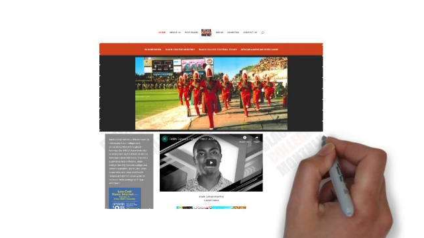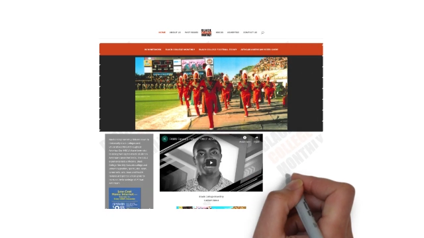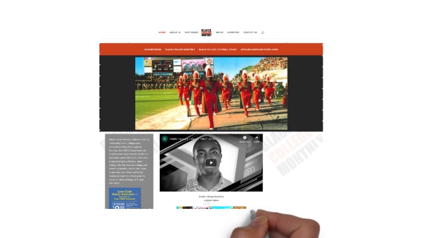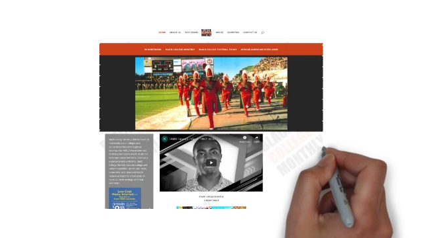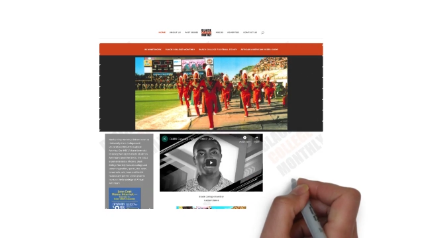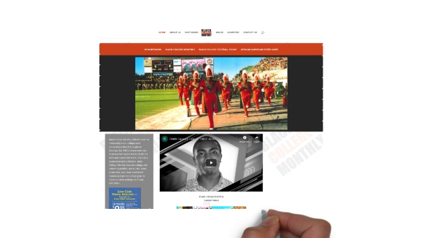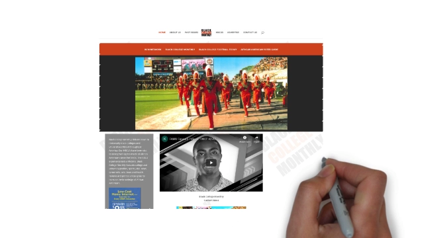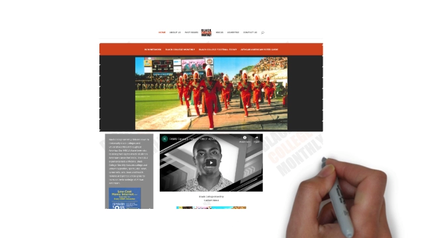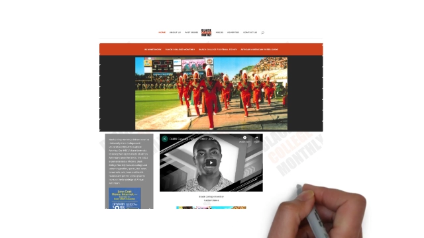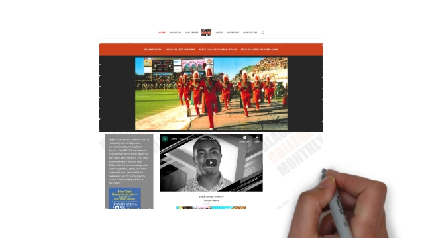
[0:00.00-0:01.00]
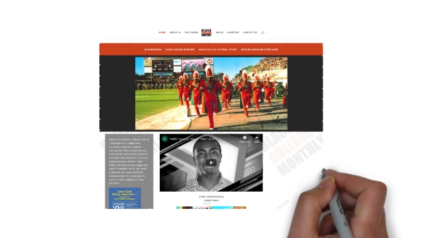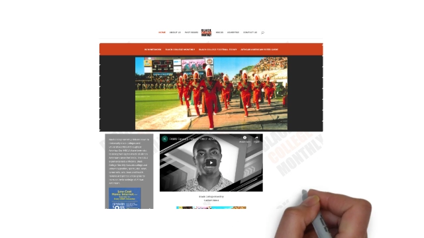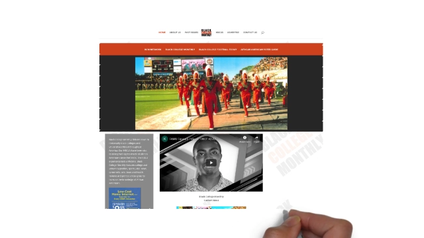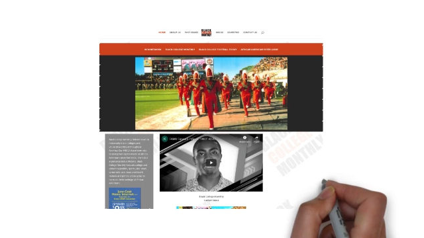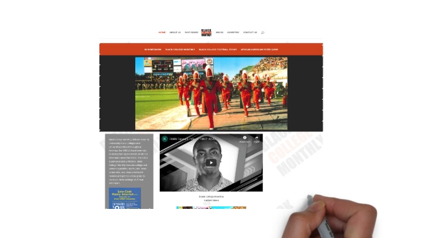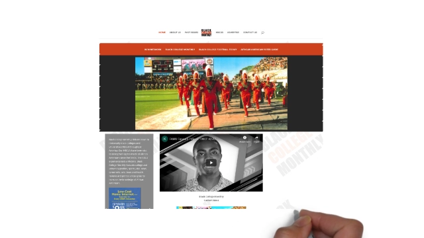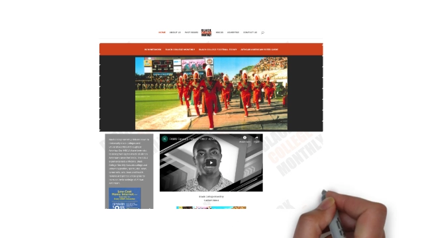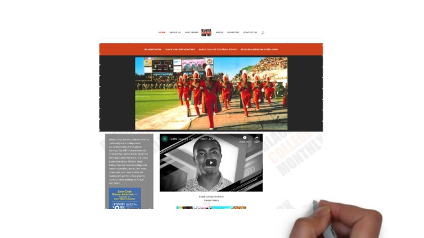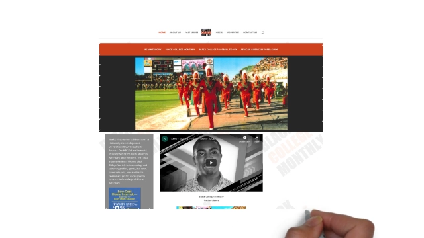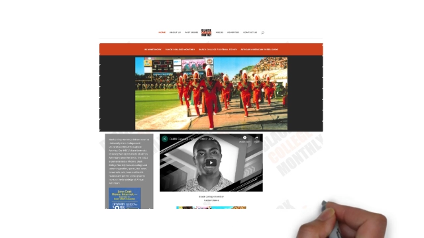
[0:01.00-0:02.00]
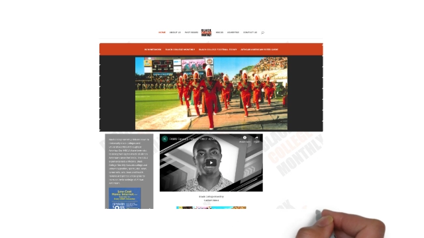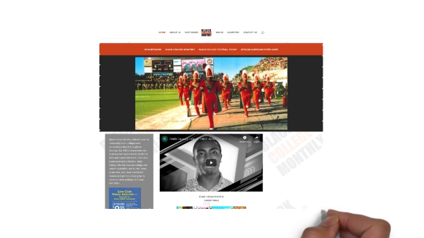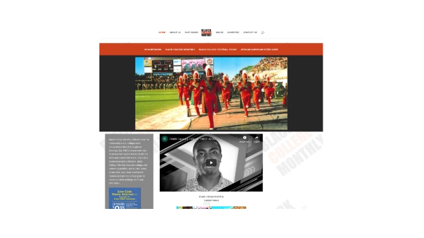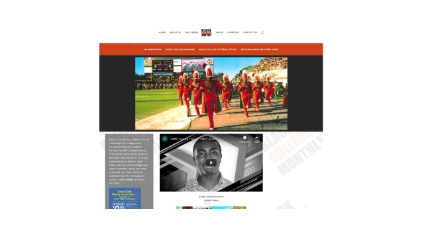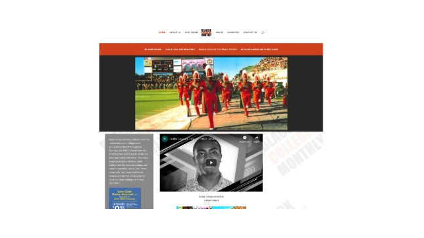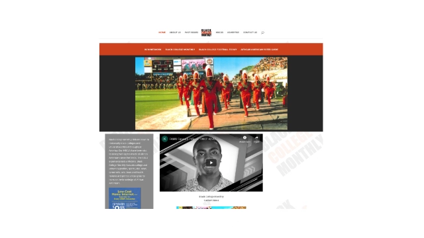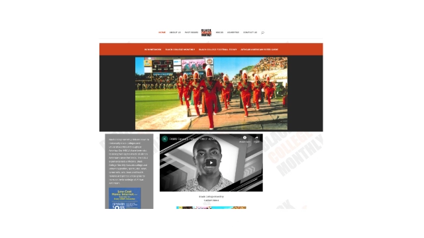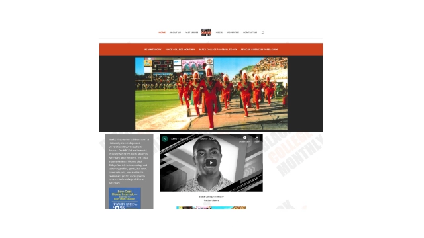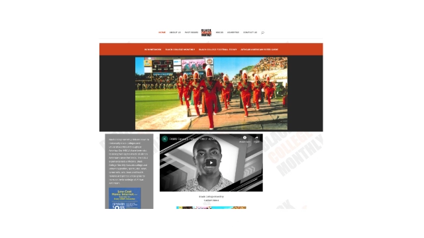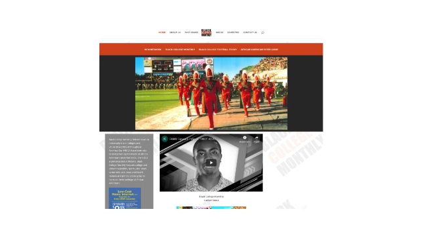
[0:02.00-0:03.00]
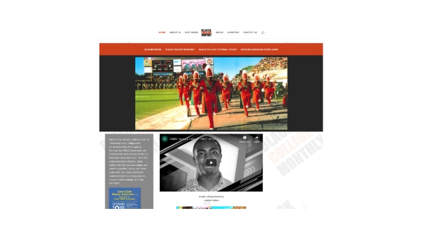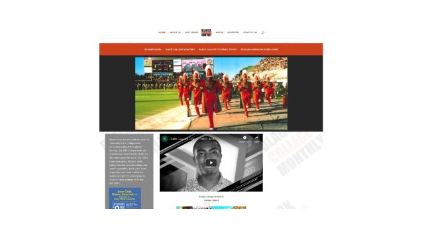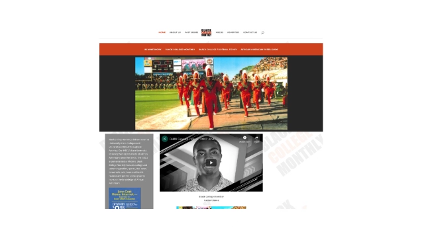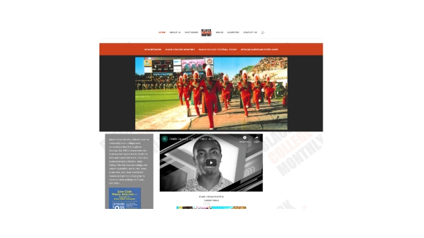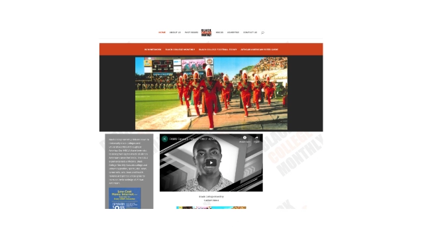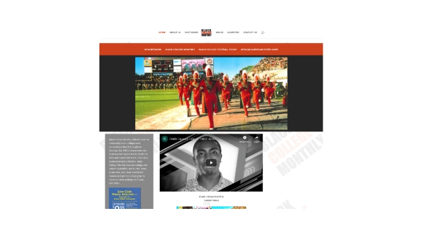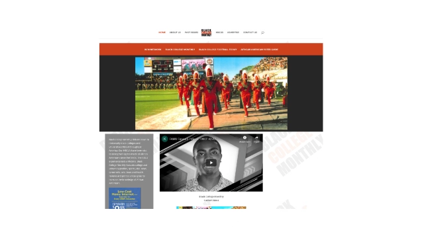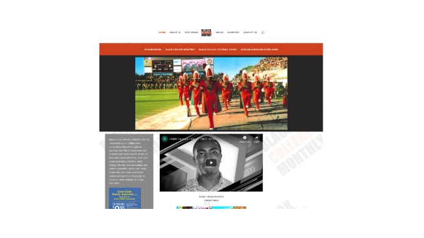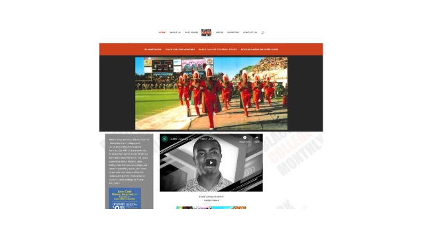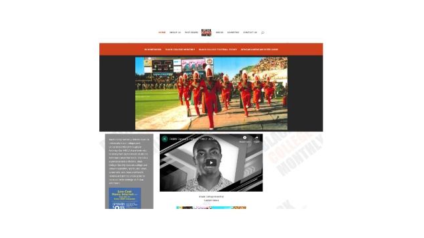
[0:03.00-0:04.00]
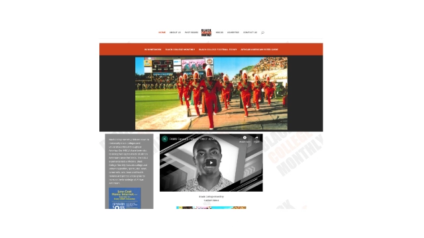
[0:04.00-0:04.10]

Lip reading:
No face is visible, so there are no lips to read.